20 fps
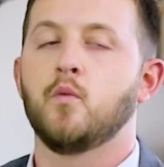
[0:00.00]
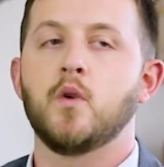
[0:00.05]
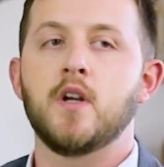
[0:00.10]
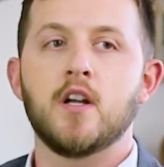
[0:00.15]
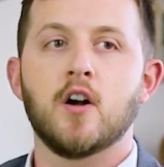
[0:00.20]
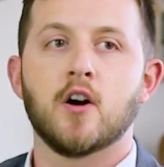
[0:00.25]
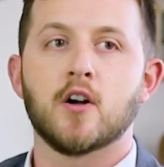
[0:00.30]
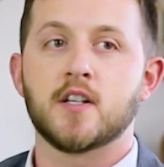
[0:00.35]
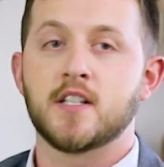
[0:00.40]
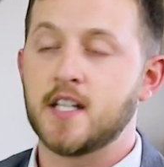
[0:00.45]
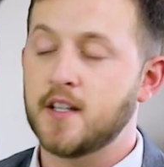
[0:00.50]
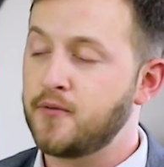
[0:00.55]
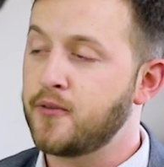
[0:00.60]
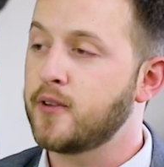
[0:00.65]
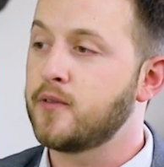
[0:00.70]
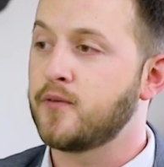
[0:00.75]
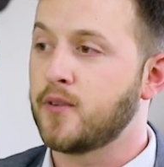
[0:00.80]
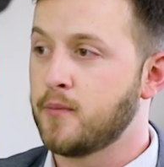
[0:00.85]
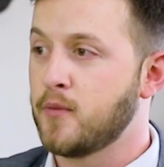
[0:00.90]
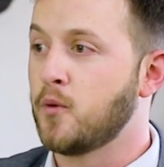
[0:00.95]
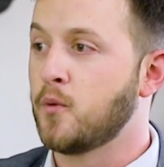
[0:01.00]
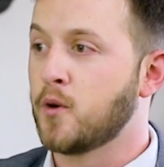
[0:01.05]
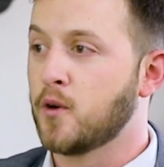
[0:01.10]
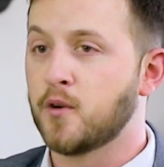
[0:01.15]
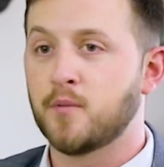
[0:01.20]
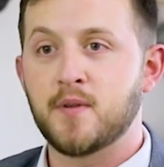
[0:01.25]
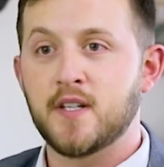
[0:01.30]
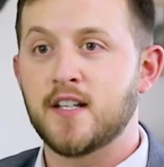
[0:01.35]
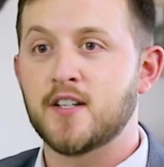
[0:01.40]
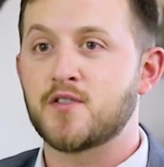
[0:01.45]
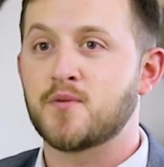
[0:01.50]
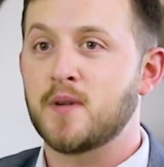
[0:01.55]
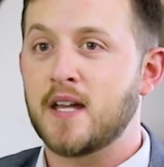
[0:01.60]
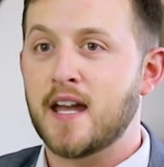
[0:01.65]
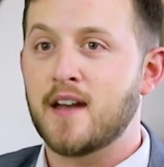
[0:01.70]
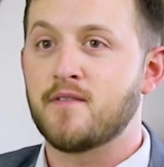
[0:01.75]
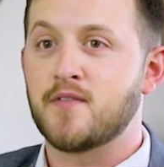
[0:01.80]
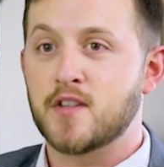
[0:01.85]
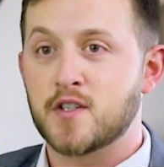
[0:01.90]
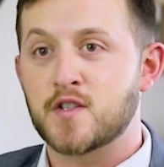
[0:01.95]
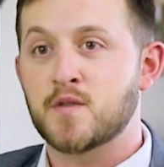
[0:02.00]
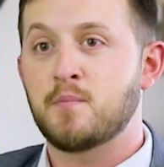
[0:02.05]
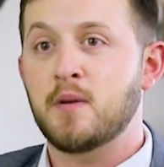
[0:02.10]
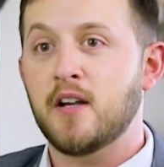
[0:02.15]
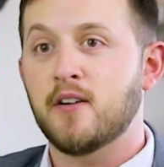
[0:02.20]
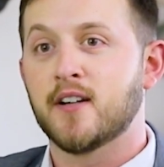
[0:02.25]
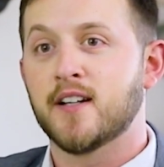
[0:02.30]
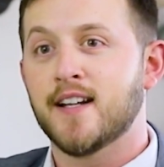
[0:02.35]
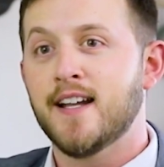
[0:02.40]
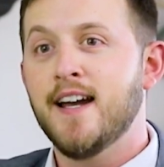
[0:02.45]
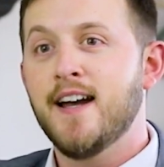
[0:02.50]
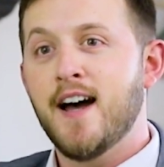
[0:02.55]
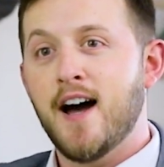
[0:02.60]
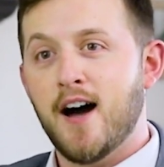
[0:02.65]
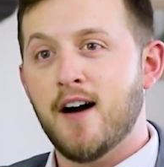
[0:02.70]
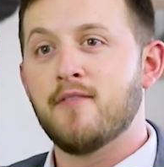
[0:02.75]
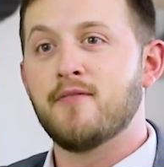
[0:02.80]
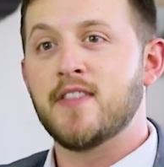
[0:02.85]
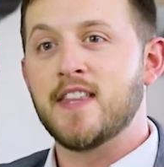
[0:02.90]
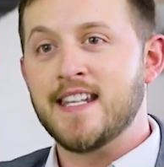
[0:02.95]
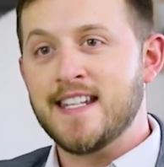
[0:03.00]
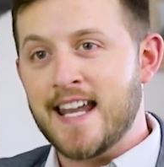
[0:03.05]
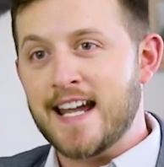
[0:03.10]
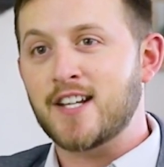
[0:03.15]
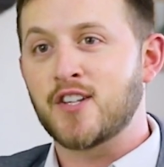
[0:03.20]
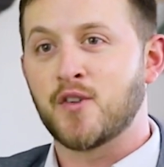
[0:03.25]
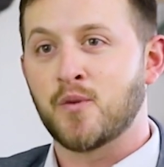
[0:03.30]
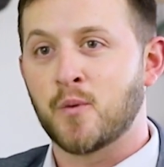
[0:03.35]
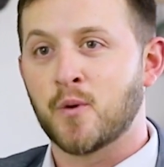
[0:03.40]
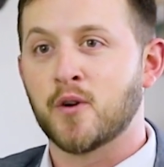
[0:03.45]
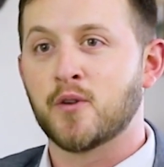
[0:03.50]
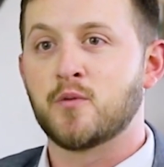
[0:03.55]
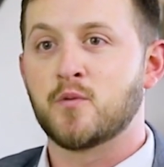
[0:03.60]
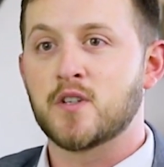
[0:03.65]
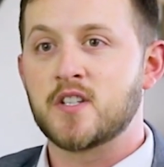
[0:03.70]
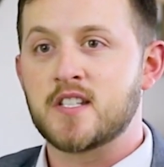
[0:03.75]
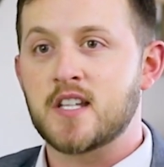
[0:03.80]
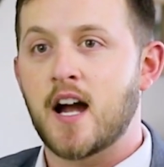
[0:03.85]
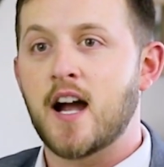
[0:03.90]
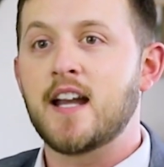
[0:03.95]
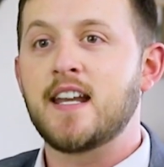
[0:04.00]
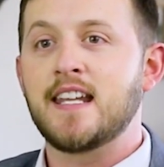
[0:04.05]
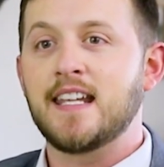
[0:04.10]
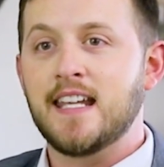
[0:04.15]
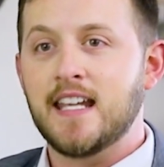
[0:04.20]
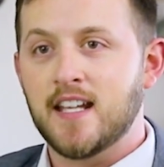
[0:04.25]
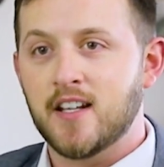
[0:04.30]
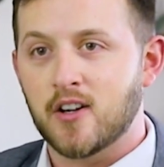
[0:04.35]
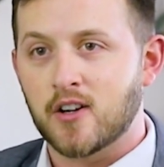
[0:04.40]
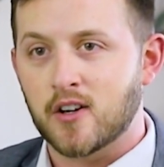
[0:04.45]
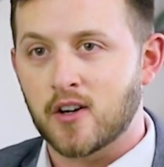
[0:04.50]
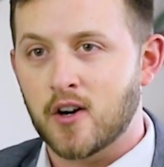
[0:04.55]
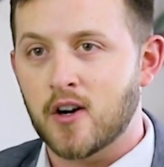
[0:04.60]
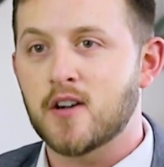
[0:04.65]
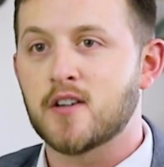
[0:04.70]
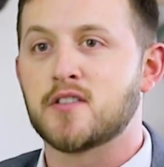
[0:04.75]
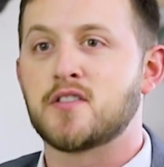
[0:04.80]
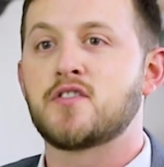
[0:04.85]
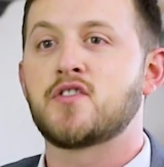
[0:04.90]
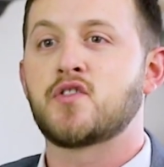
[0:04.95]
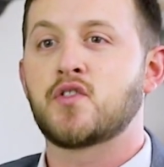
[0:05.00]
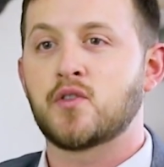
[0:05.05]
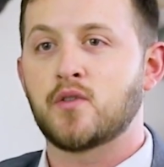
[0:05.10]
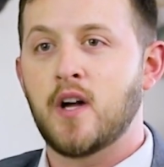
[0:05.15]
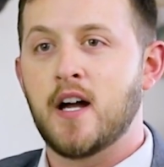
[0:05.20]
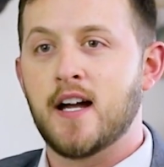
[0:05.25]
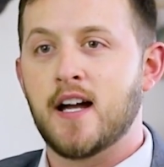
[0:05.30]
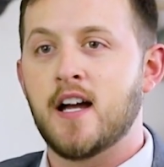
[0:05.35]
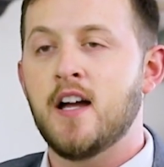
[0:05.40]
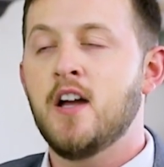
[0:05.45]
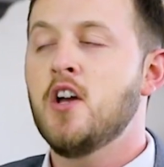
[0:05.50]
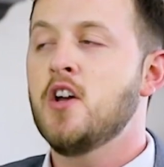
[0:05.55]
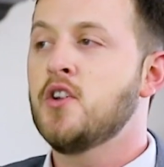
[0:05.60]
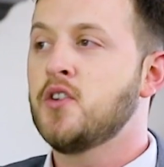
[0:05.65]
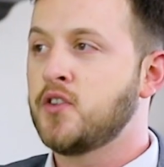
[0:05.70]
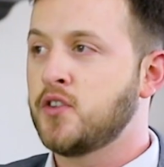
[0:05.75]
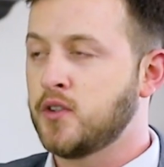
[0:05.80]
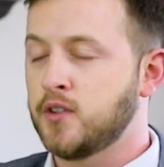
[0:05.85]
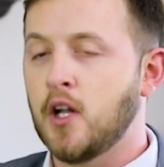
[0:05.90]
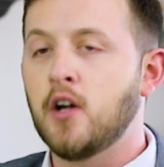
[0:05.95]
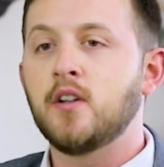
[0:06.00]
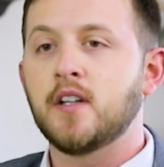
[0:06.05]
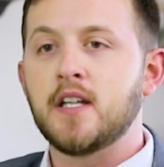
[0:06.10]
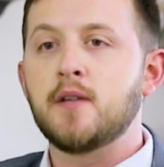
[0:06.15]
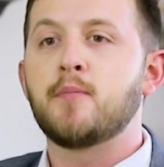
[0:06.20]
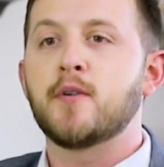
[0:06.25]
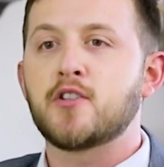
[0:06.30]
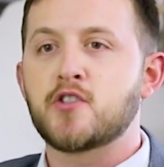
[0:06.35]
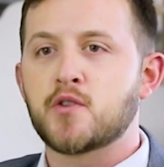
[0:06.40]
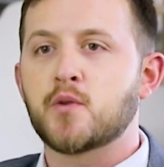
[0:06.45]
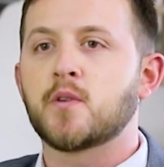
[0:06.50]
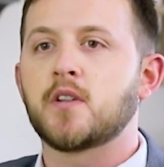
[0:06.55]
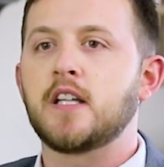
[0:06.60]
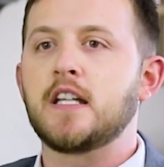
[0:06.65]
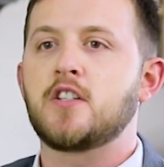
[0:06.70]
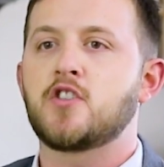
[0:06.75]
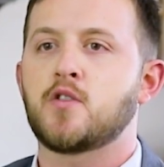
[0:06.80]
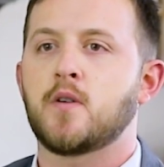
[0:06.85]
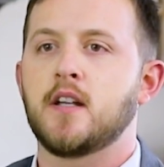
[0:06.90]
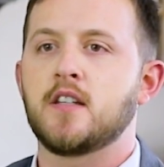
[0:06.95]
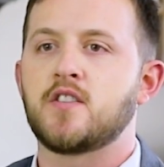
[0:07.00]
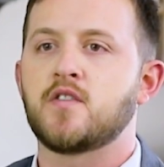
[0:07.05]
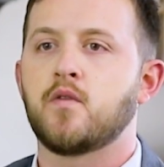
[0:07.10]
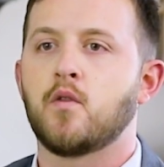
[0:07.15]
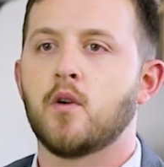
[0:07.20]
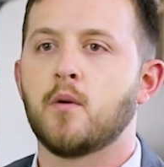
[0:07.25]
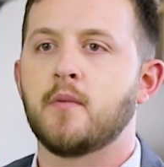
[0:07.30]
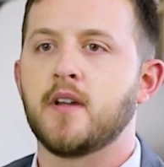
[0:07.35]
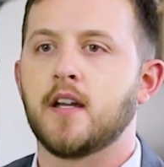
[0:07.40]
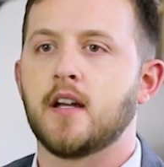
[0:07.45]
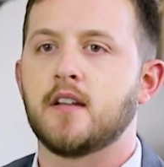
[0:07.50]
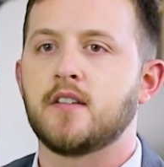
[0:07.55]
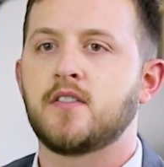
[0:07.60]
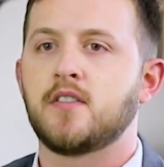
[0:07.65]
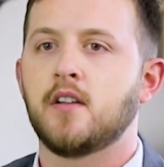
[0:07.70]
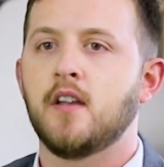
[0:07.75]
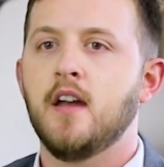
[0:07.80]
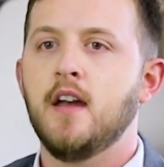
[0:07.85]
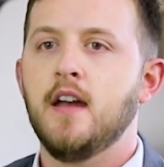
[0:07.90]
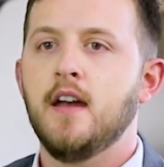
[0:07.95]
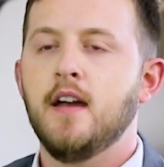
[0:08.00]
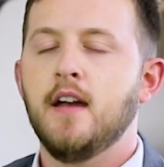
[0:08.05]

We are different from the world because we have the Spirit of the next world residing in our hearts, slowly but surely transforming us.